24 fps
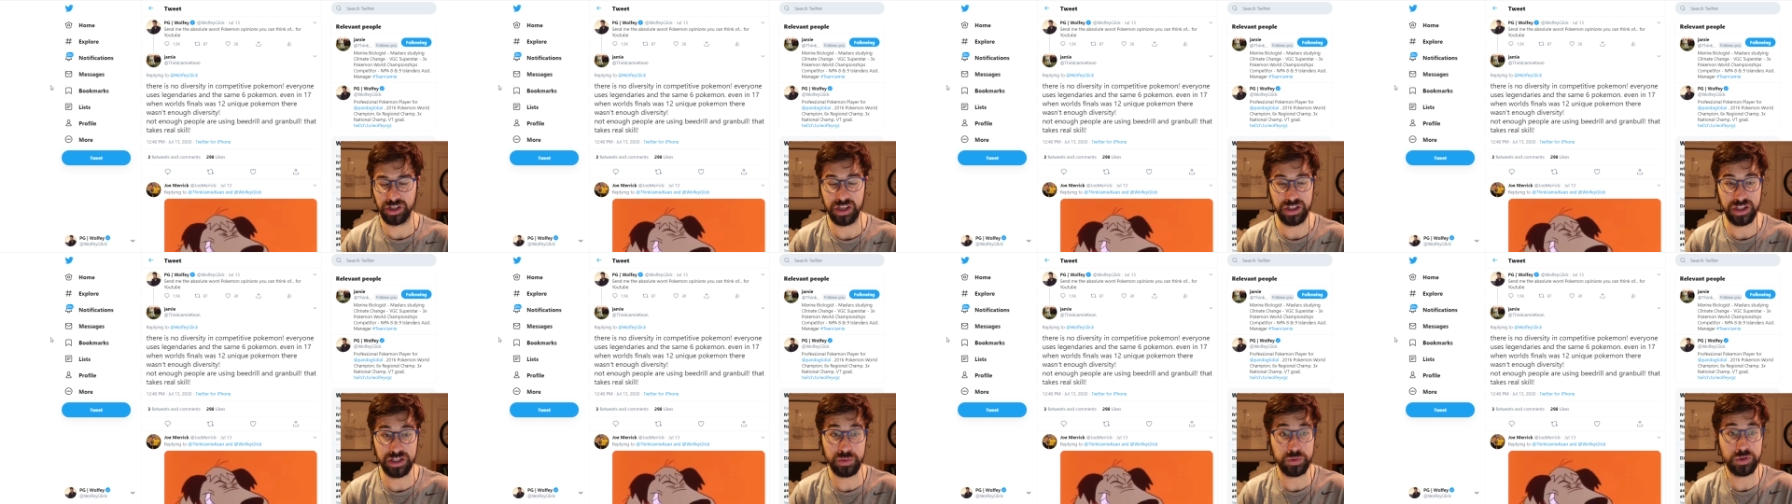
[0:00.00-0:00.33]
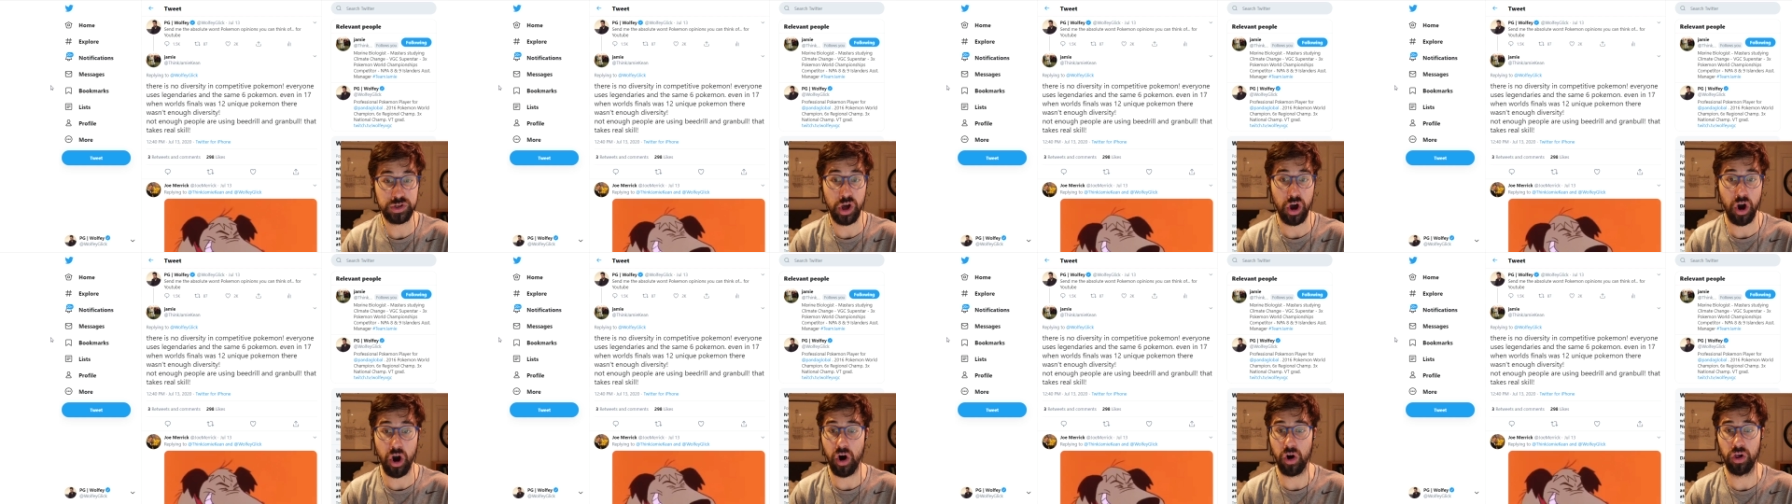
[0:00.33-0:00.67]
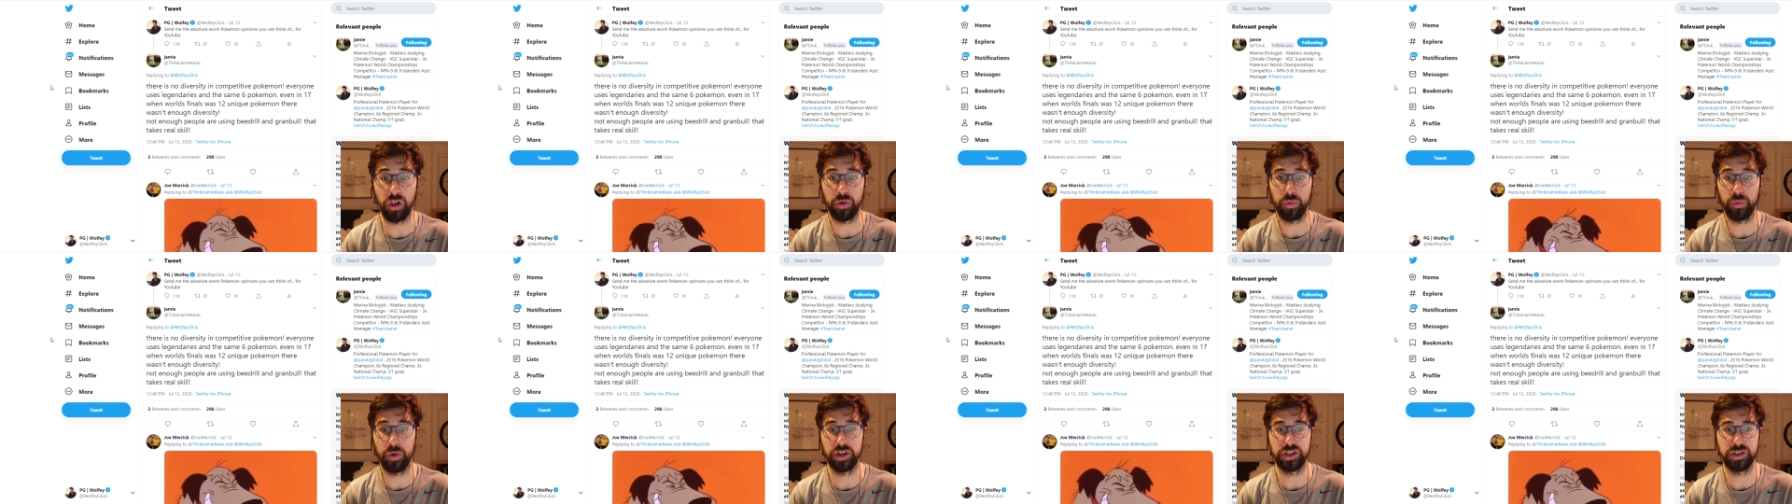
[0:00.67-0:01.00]
and this was all
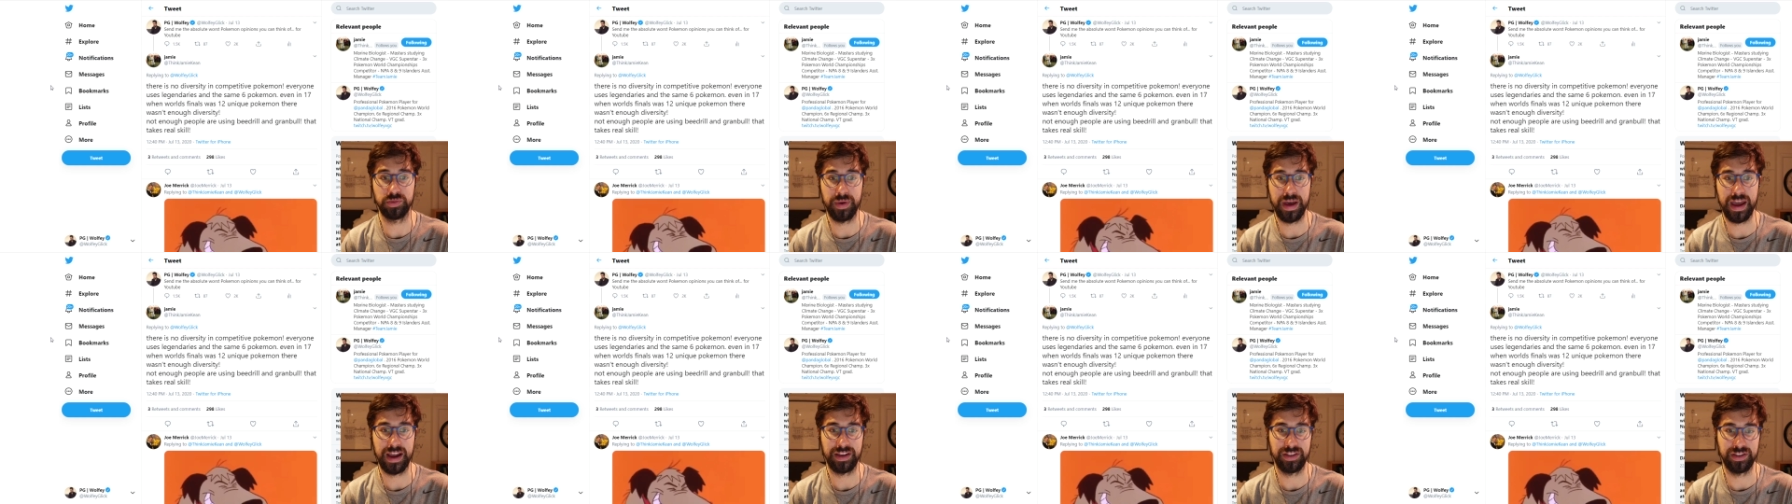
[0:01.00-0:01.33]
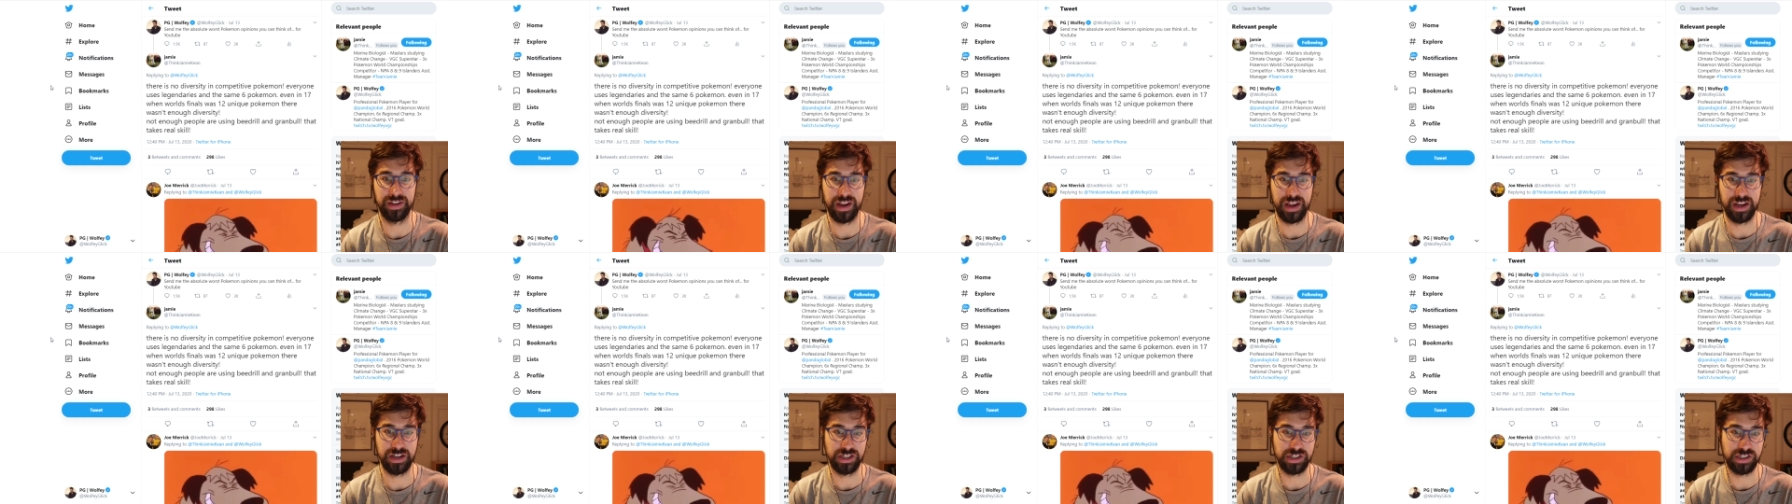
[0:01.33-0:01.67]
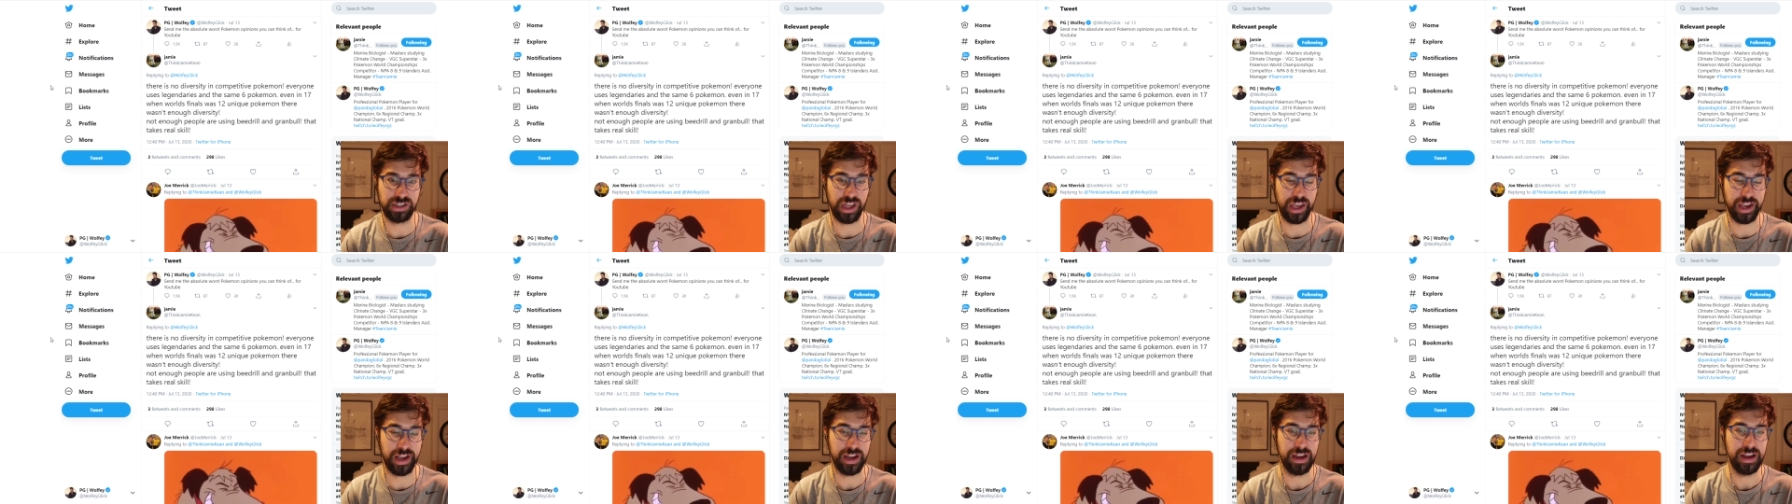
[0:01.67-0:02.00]
it was back in the day. Just
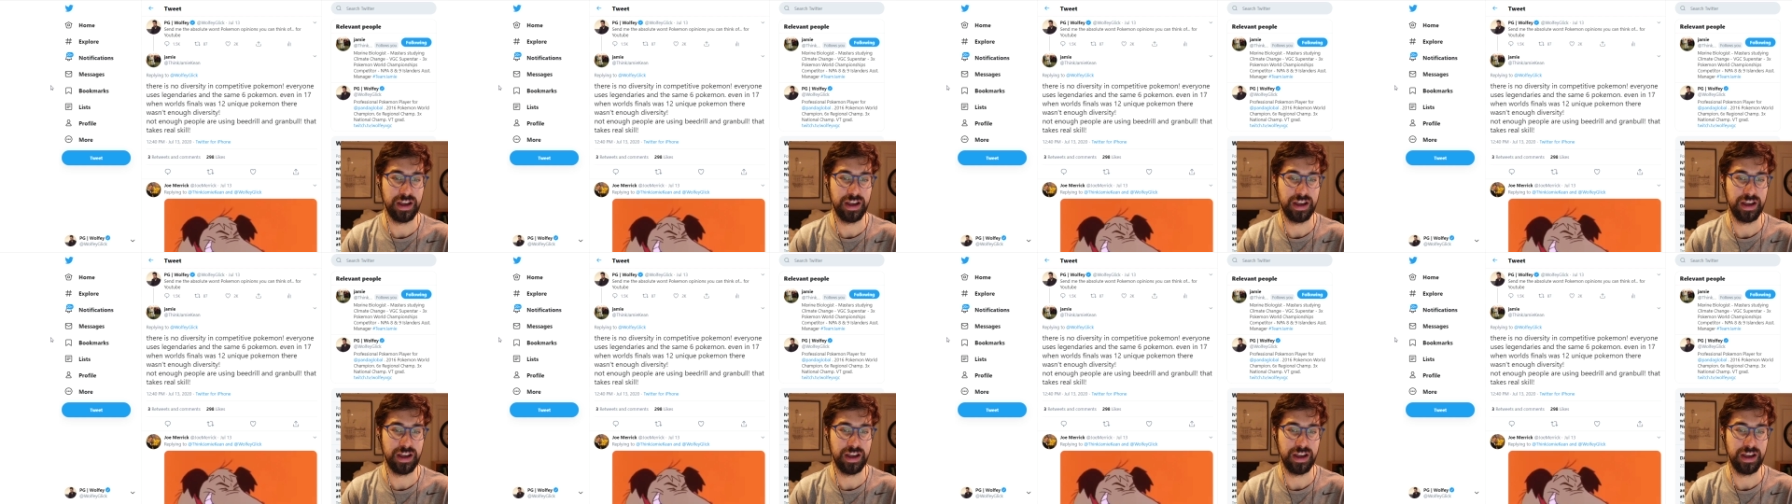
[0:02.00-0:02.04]
like